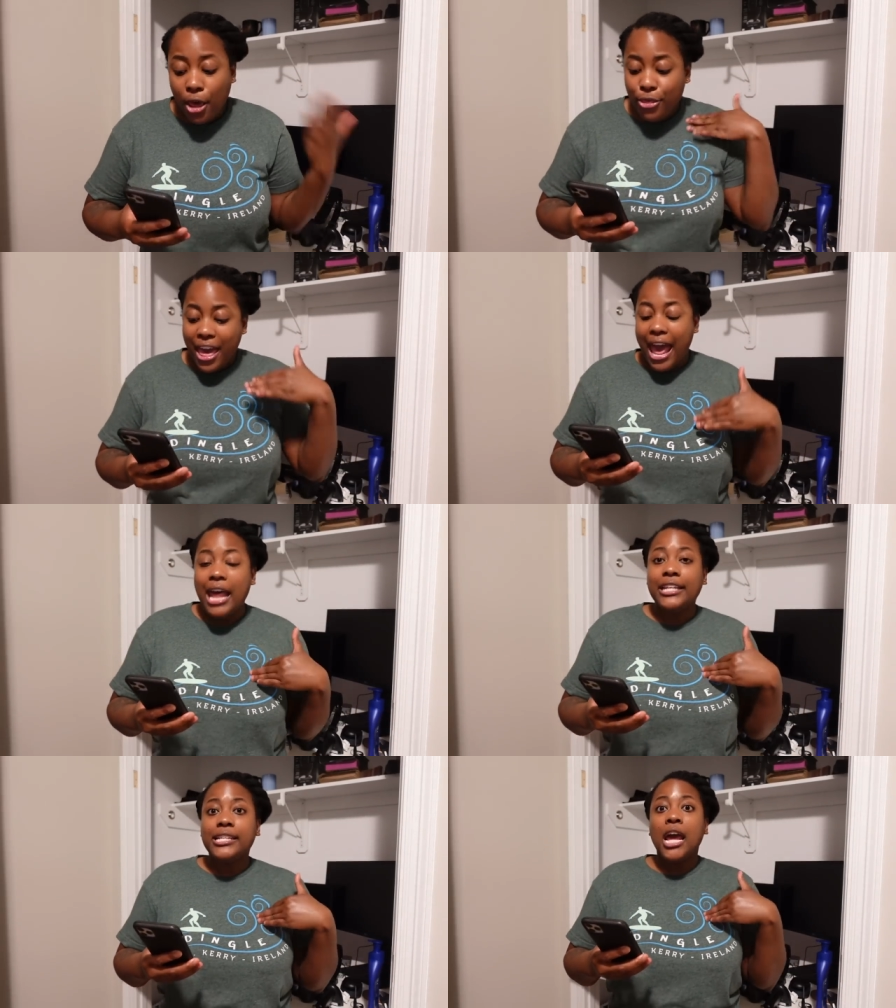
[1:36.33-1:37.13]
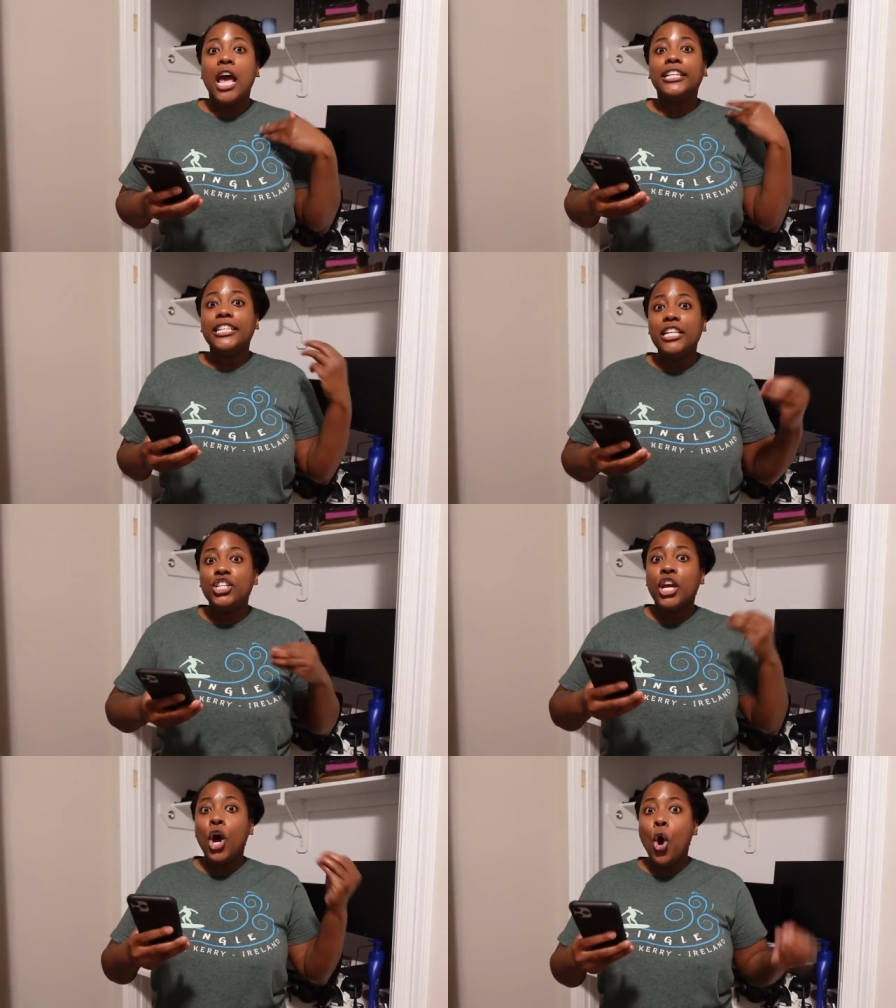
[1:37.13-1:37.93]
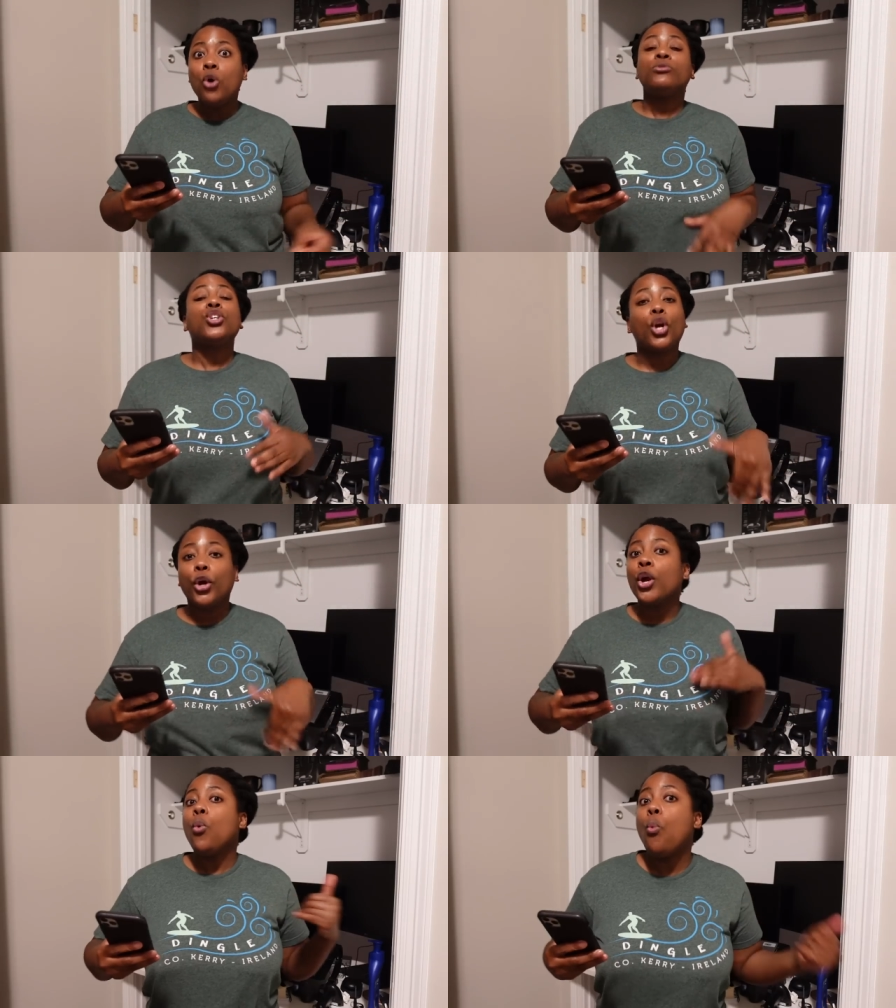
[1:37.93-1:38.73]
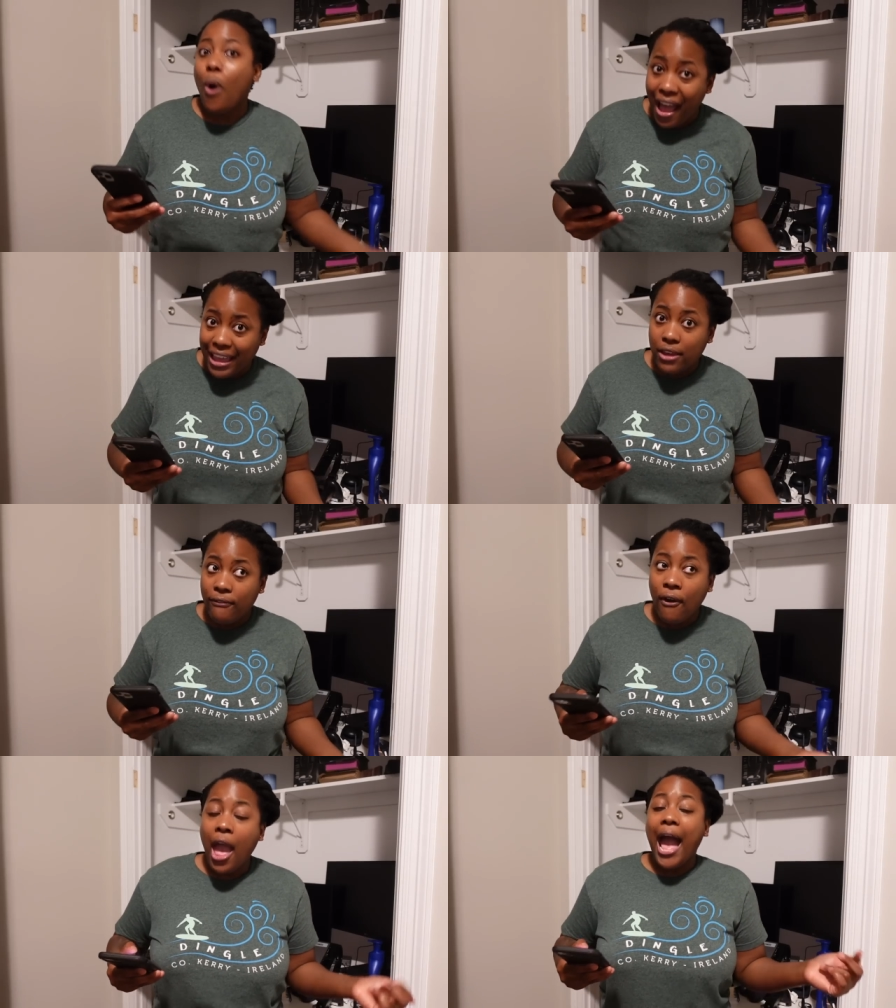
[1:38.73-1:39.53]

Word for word: that TJ Holmes' current wife